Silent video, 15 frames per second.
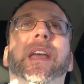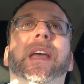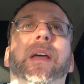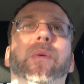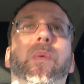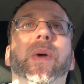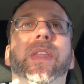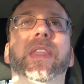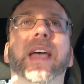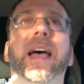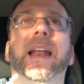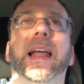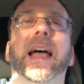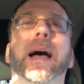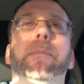And when
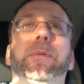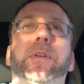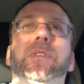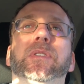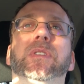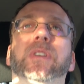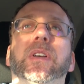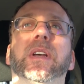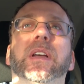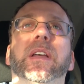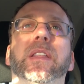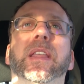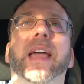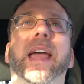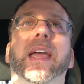that happens,
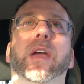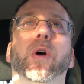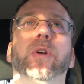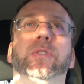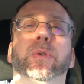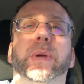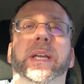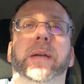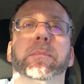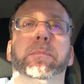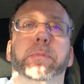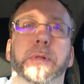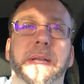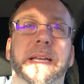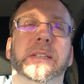they go into a
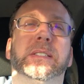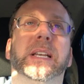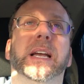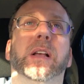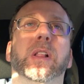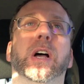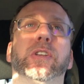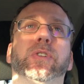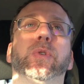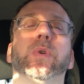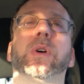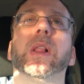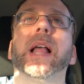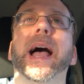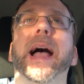complete
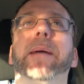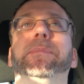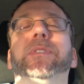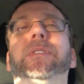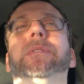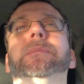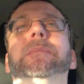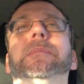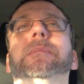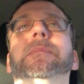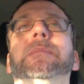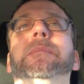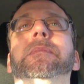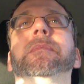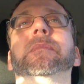psychological collapse.
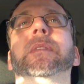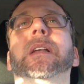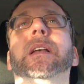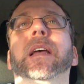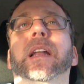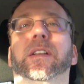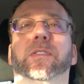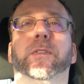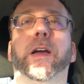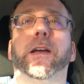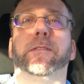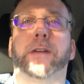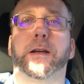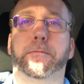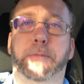And it's
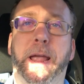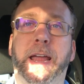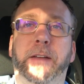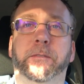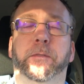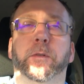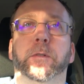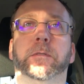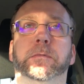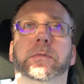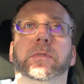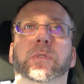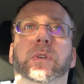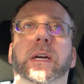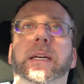very, very painful,
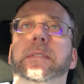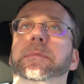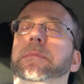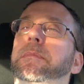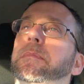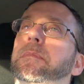right?